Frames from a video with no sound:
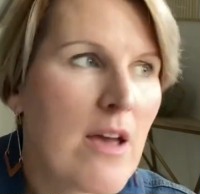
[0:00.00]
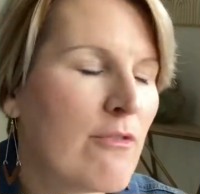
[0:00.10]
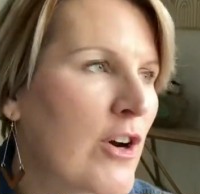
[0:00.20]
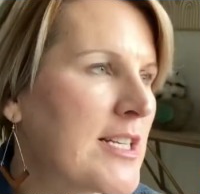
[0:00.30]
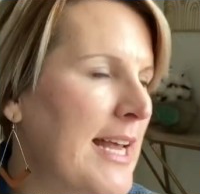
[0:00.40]

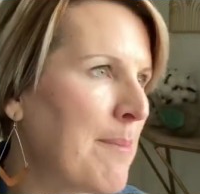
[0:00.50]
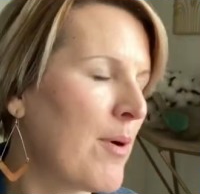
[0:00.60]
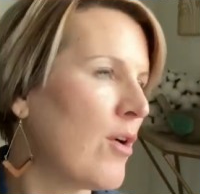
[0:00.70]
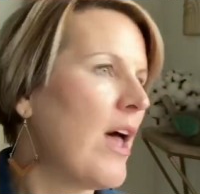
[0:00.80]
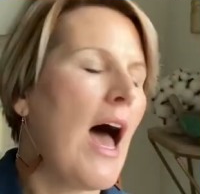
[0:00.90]
For
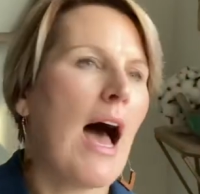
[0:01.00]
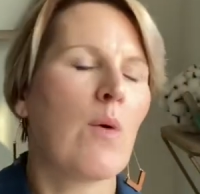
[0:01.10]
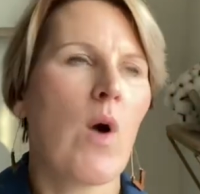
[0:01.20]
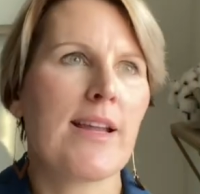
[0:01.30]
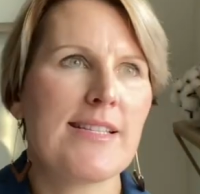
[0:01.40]
example, I
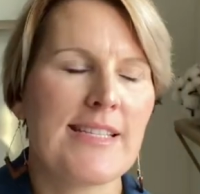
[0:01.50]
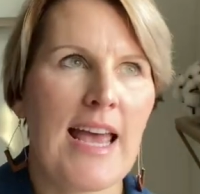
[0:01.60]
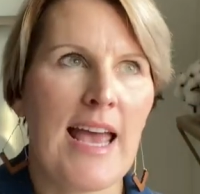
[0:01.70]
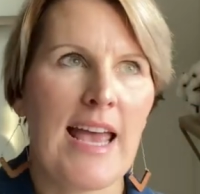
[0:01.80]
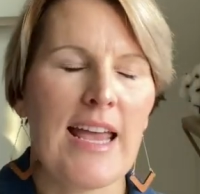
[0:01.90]
want to
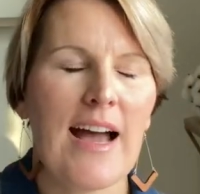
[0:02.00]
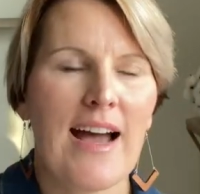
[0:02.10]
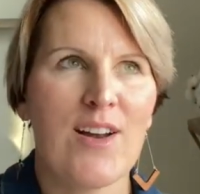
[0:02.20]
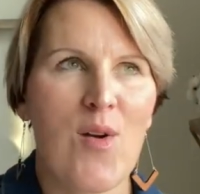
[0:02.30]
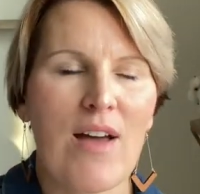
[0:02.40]
say,
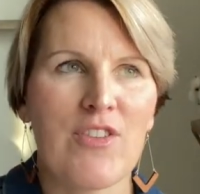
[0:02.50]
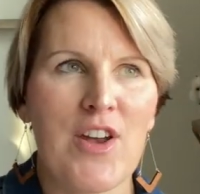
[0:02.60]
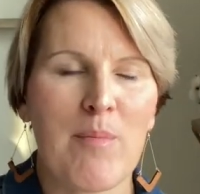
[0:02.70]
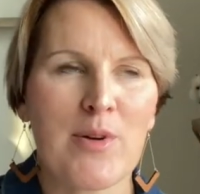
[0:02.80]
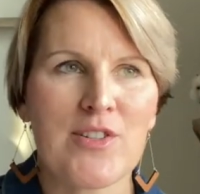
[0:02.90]
I don't have the
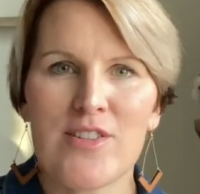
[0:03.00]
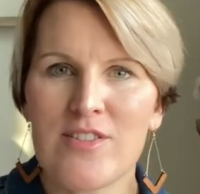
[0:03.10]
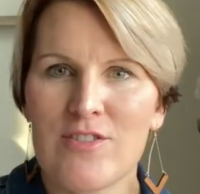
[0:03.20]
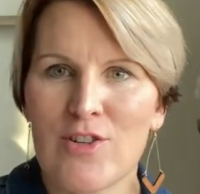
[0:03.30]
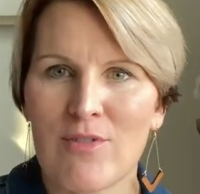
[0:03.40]
numbers
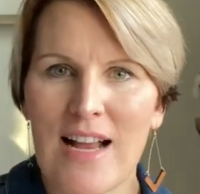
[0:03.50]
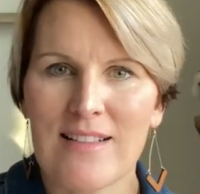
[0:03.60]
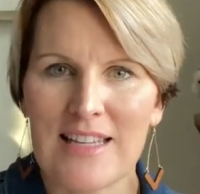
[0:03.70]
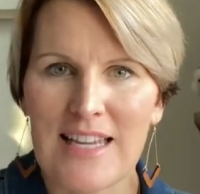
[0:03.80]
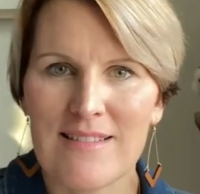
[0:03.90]

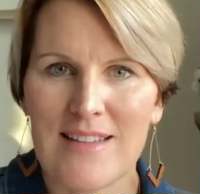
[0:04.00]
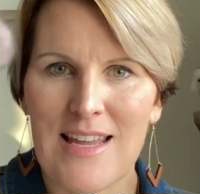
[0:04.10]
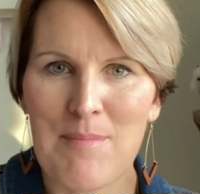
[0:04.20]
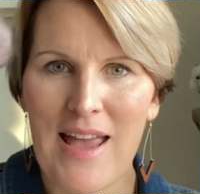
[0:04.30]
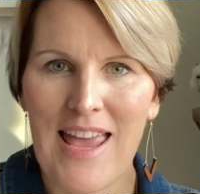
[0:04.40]
directly
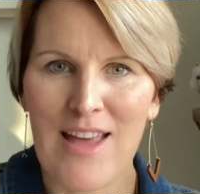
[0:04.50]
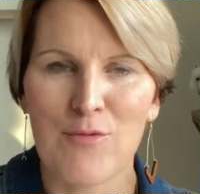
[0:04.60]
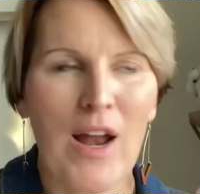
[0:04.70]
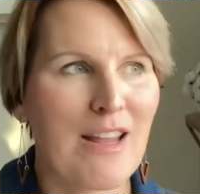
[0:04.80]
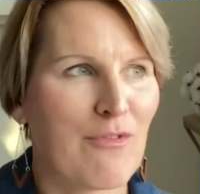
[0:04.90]
in my head
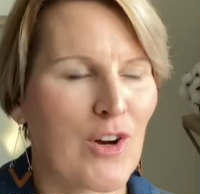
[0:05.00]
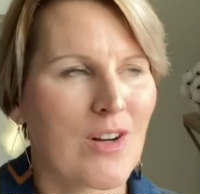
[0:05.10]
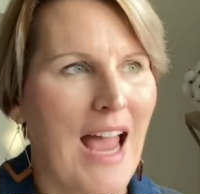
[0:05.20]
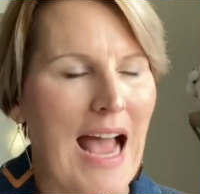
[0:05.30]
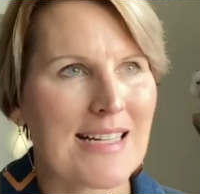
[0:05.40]
ready
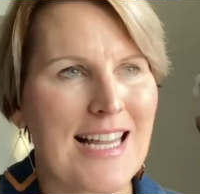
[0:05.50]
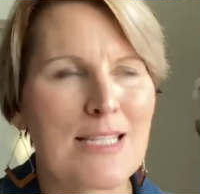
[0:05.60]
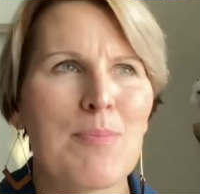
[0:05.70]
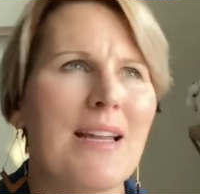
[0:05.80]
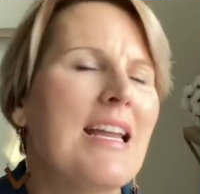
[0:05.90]
for access,
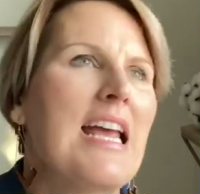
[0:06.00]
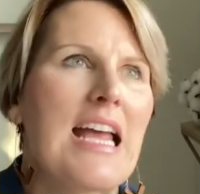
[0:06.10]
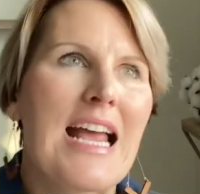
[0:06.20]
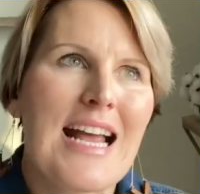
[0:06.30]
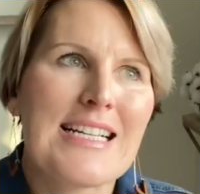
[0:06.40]
but
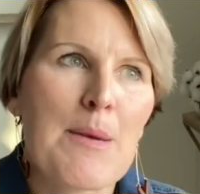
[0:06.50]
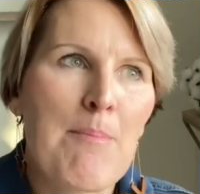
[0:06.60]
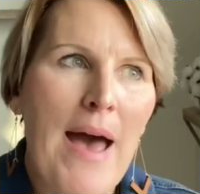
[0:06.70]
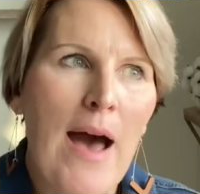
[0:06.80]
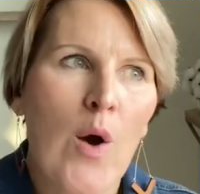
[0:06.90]
it's
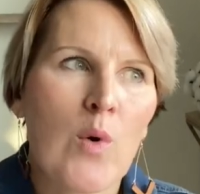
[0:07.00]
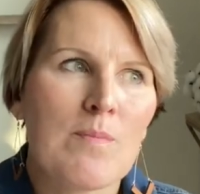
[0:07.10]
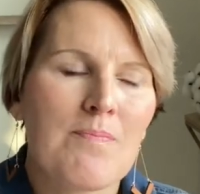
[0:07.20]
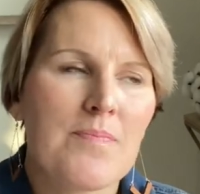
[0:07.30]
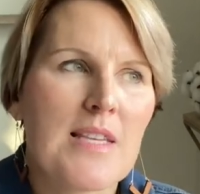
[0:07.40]
about
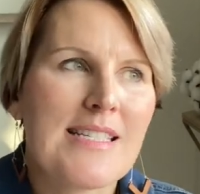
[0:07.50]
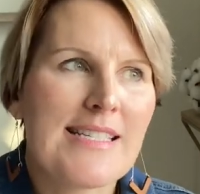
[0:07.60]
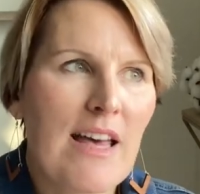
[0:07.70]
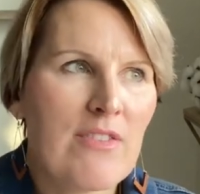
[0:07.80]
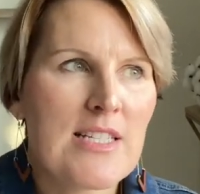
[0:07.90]

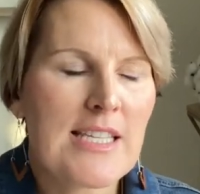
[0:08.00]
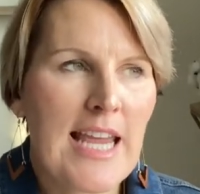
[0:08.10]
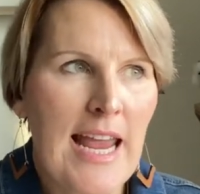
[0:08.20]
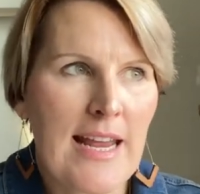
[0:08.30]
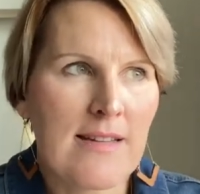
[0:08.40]
seven
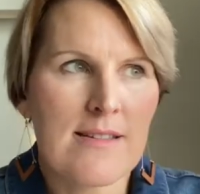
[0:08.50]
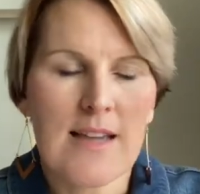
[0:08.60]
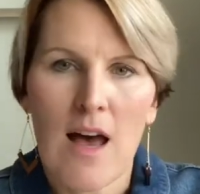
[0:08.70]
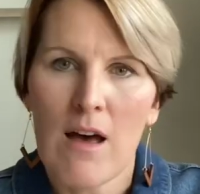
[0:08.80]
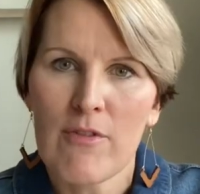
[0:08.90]
skeins
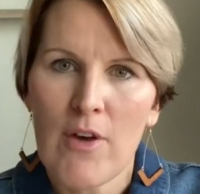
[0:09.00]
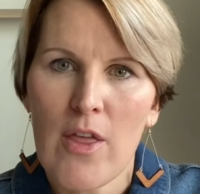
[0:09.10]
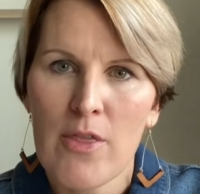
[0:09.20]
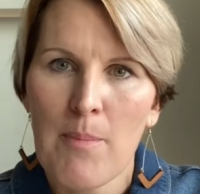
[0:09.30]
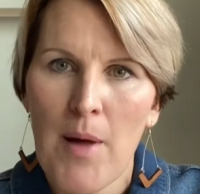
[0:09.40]
of
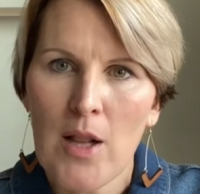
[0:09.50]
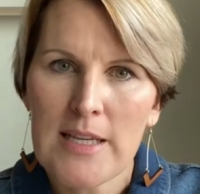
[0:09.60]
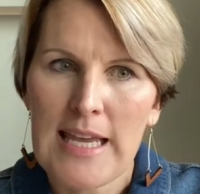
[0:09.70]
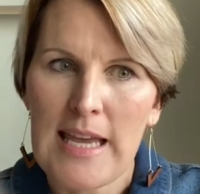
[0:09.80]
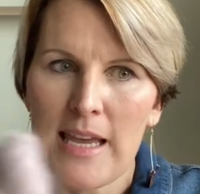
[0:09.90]
the
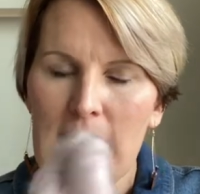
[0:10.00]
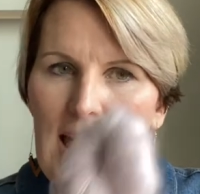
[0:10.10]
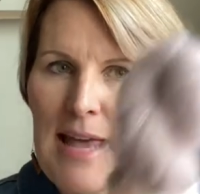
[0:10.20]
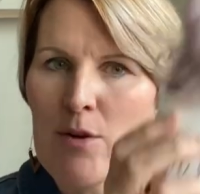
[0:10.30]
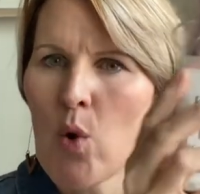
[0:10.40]
bulky
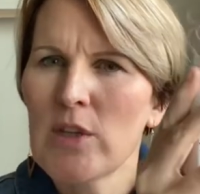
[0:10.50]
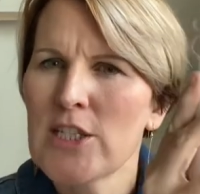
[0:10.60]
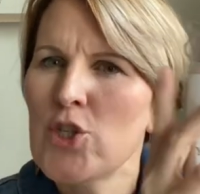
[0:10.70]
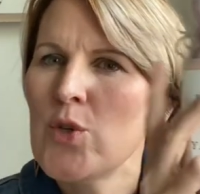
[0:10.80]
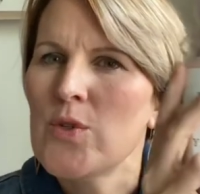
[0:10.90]
and only
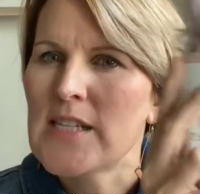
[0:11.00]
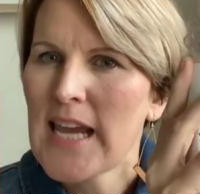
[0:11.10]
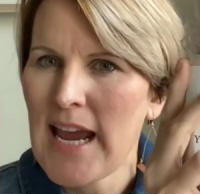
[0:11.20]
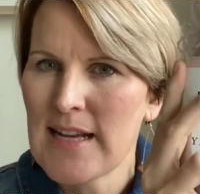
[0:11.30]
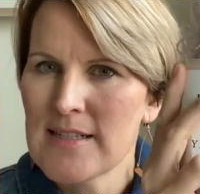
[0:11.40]
two
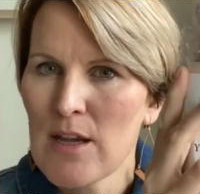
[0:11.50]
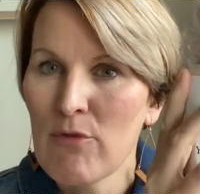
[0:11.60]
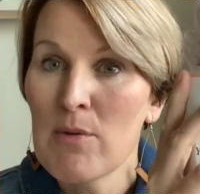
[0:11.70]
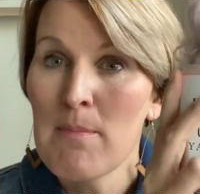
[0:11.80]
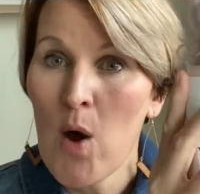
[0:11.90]
skeins of
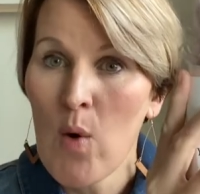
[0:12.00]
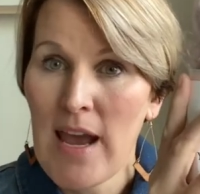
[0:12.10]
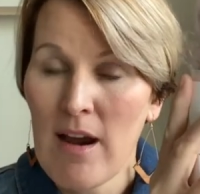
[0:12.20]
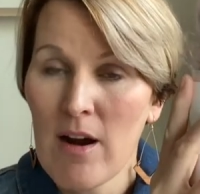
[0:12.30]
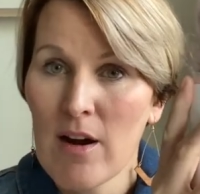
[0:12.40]
the
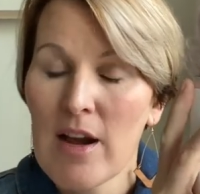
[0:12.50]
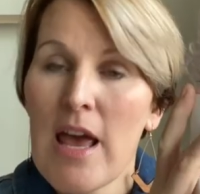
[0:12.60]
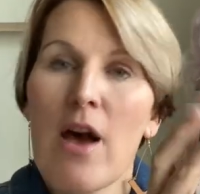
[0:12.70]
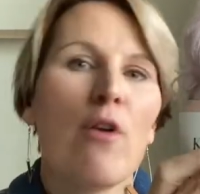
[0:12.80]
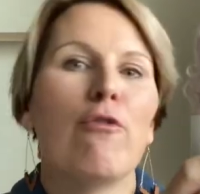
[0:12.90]
mohair
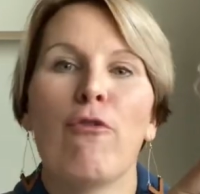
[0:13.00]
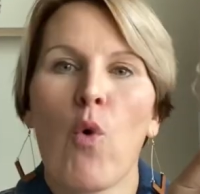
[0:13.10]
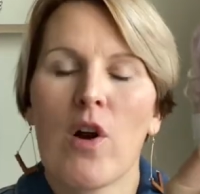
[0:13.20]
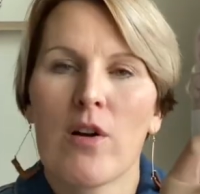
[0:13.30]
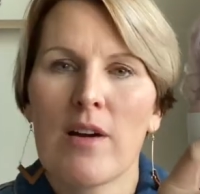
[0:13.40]

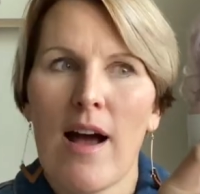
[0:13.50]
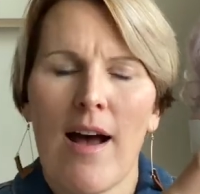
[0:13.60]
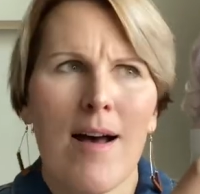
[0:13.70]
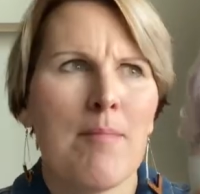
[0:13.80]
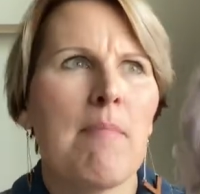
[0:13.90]
for
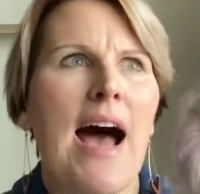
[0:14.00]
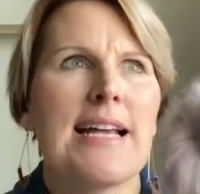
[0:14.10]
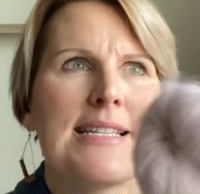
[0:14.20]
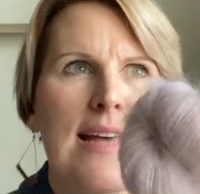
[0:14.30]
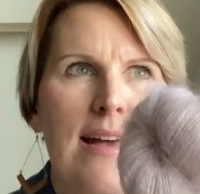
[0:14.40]
uh, my
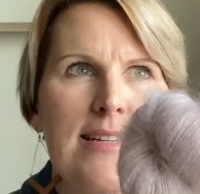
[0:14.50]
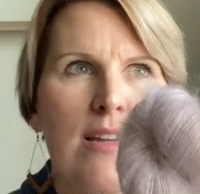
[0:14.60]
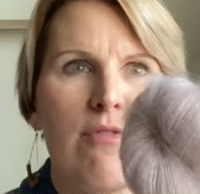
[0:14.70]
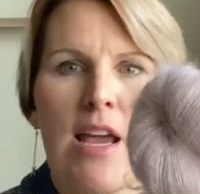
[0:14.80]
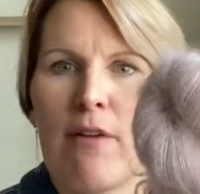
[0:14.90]
size
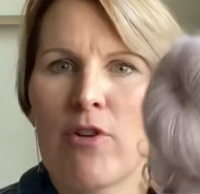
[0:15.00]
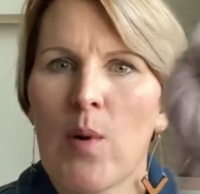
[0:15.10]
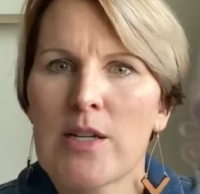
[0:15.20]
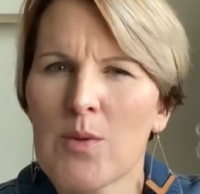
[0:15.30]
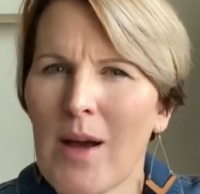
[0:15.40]
of the
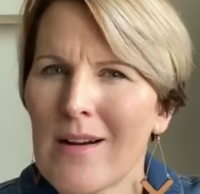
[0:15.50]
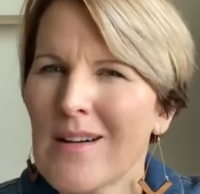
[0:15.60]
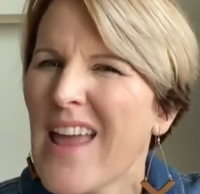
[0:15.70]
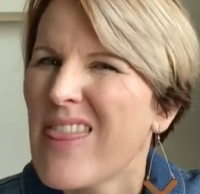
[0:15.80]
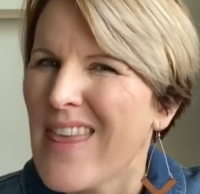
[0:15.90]
everywhere sweater,
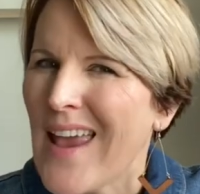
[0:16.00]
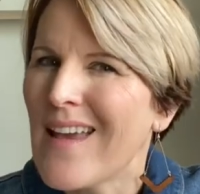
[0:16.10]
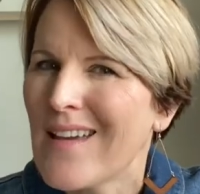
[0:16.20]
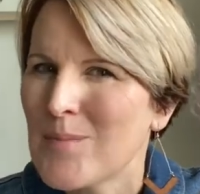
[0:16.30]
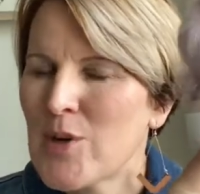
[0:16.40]
I think.
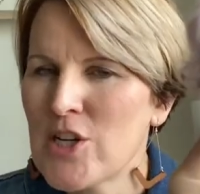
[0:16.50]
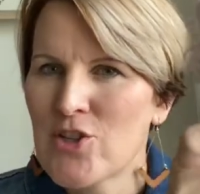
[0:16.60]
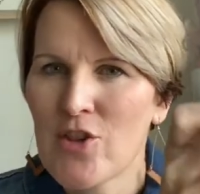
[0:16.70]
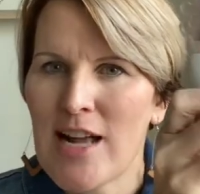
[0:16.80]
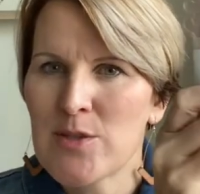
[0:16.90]
Pretty
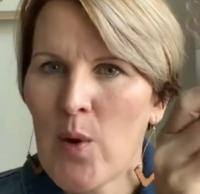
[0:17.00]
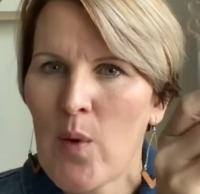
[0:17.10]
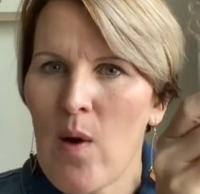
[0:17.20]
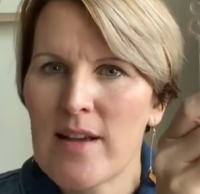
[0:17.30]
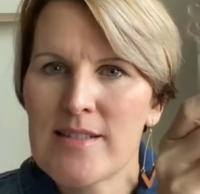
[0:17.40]
sure that's what it
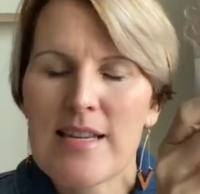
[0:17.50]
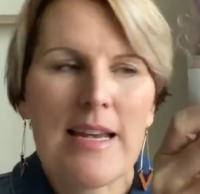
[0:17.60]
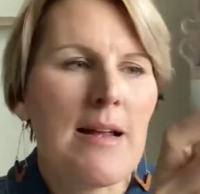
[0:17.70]
was.